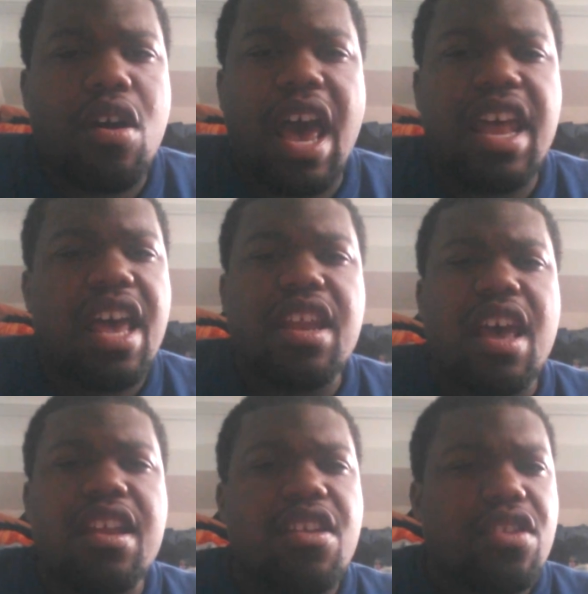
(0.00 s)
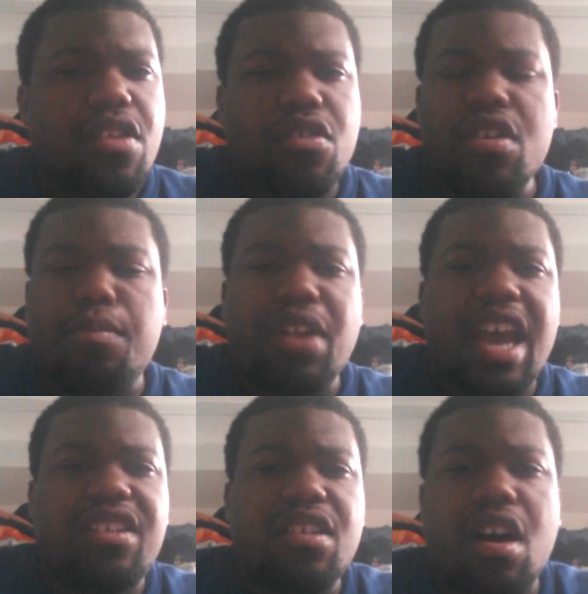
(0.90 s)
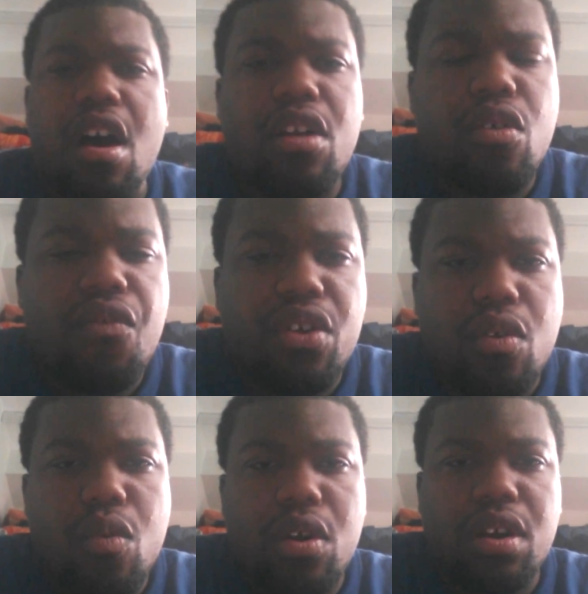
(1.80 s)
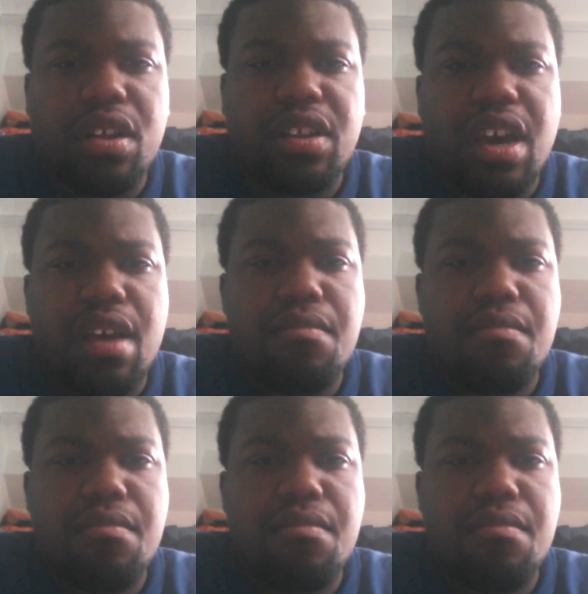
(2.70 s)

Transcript: know, and this could apply to all over the world.